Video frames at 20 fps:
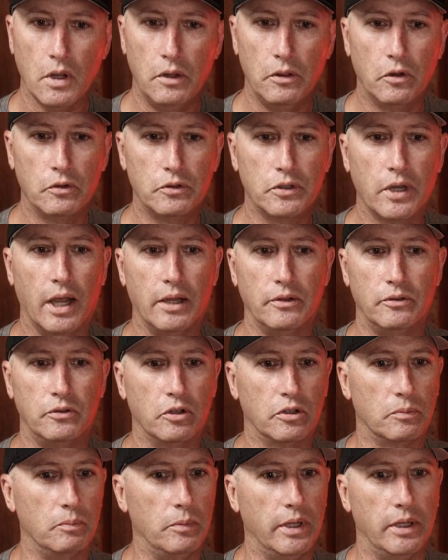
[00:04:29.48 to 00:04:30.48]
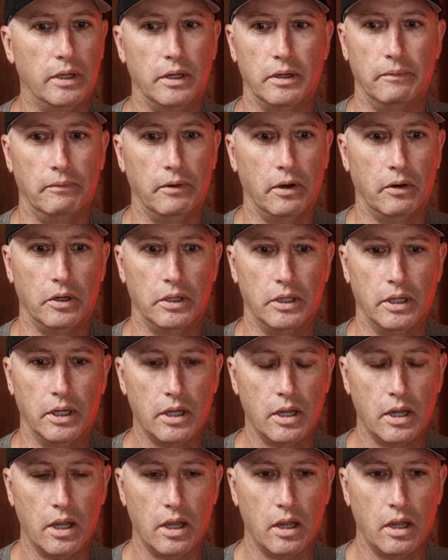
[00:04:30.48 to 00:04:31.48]
Those guys took me in at a very,
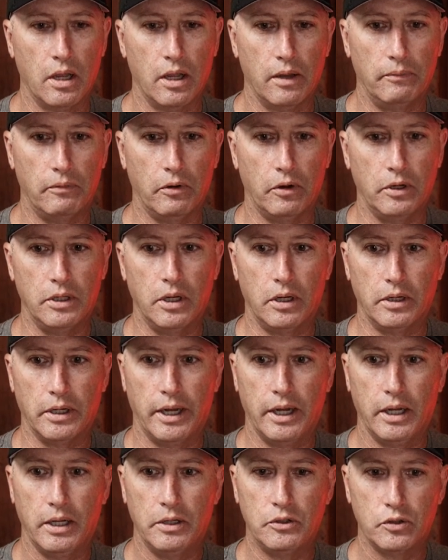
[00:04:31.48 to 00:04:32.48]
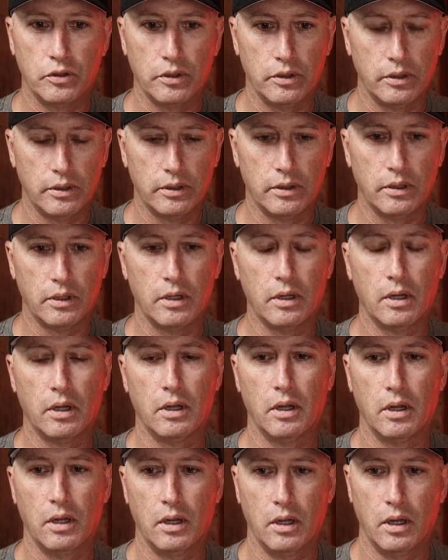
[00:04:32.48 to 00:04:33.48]
very young age,
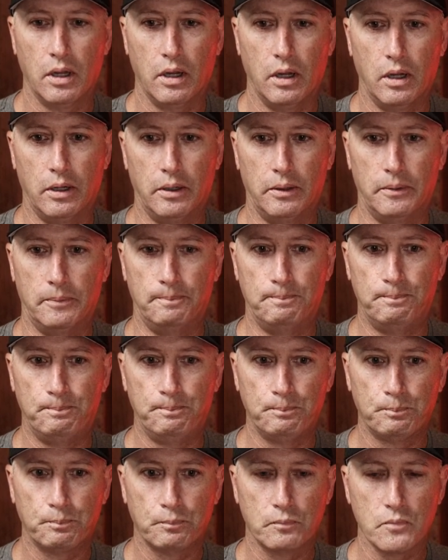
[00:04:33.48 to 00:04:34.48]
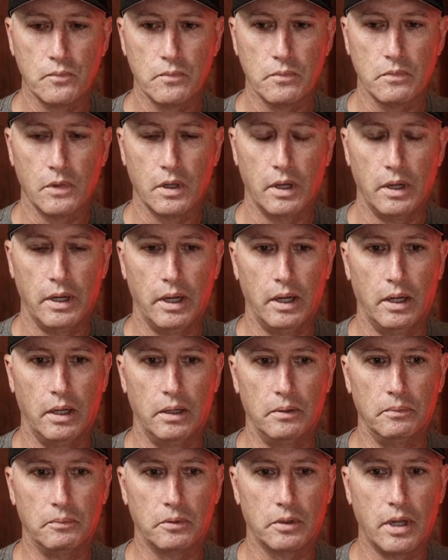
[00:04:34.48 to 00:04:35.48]
and
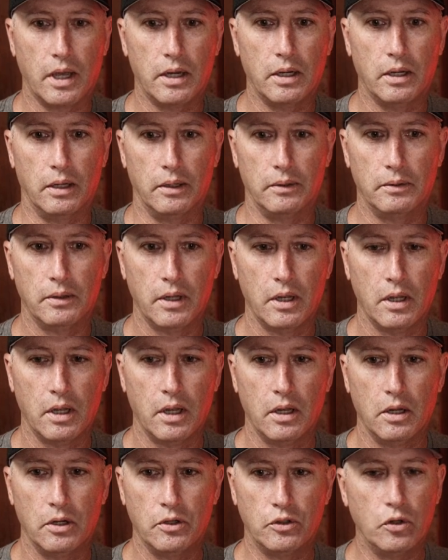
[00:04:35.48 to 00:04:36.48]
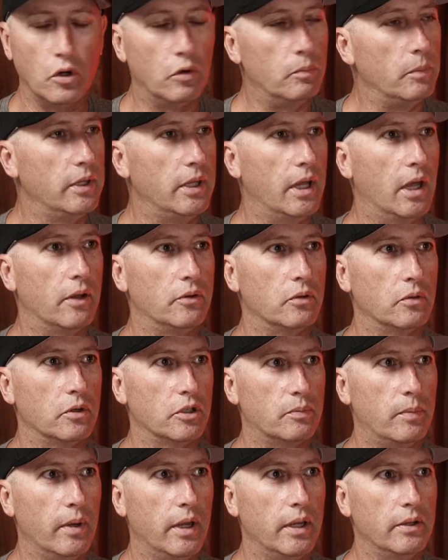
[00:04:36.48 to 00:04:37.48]
kind of showed me the outdoor
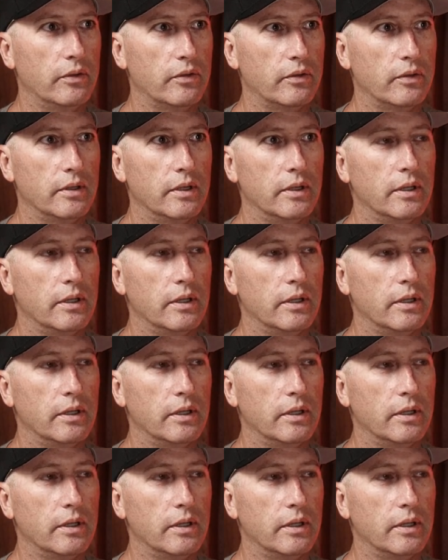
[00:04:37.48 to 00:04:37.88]
space,